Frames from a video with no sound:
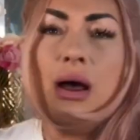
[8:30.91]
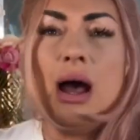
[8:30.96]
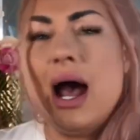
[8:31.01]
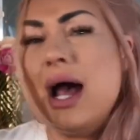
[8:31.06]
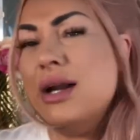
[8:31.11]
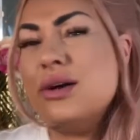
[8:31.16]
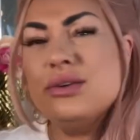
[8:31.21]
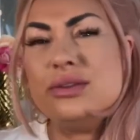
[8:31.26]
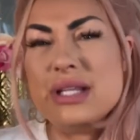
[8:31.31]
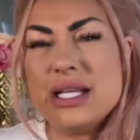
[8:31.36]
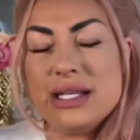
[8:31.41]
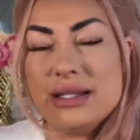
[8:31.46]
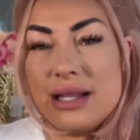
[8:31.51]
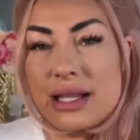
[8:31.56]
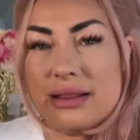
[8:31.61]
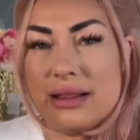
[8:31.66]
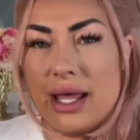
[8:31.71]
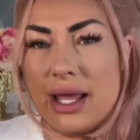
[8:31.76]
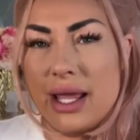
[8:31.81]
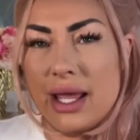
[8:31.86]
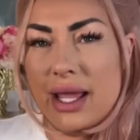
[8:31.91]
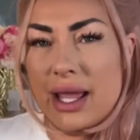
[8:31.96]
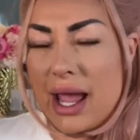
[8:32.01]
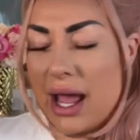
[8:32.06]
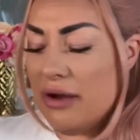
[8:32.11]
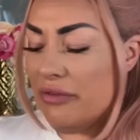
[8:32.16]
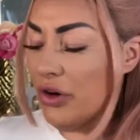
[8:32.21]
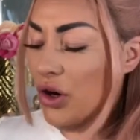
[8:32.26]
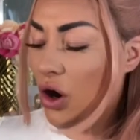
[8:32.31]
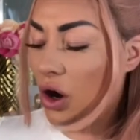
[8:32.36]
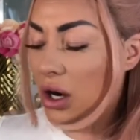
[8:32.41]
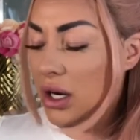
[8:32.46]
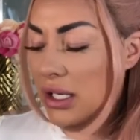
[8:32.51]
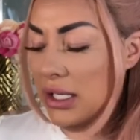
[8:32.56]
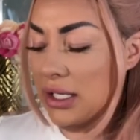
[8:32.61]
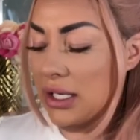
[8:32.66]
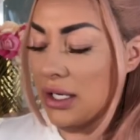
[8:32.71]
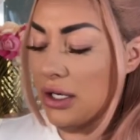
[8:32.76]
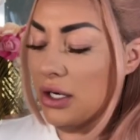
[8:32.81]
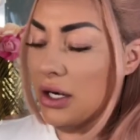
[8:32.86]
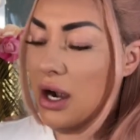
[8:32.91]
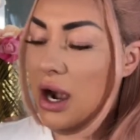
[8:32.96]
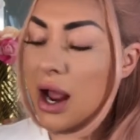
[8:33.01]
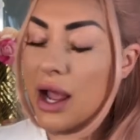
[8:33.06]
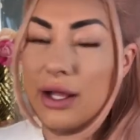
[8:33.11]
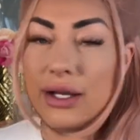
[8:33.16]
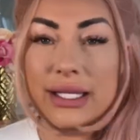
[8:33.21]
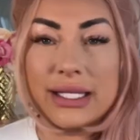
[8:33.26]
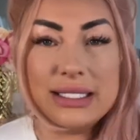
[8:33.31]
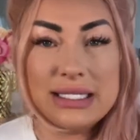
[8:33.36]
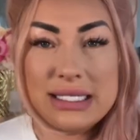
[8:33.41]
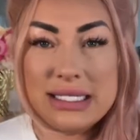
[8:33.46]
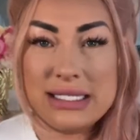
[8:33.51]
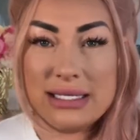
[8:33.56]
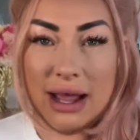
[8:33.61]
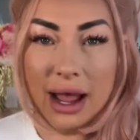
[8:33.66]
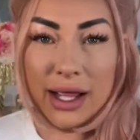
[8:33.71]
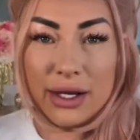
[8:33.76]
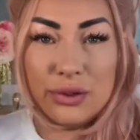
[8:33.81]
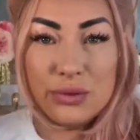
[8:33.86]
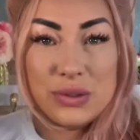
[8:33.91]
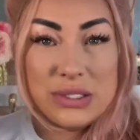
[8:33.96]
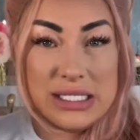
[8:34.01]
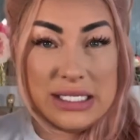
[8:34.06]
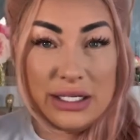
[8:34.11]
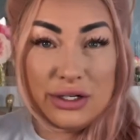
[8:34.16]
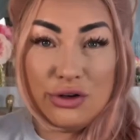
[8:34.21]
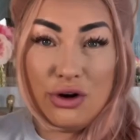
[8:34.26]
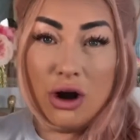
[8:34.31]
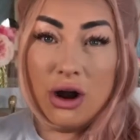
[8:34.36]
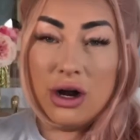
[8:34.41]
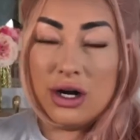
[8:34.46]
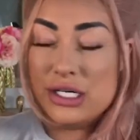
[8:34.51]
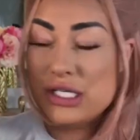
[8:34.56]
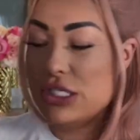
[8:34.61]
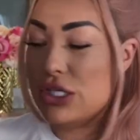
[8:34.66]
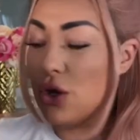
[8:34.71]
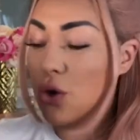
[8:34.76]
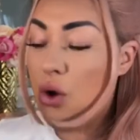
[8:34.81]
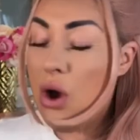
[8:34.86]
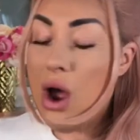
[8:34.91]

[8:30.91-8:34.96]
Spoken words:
I don't think that they have a card in here. I don't see a card. So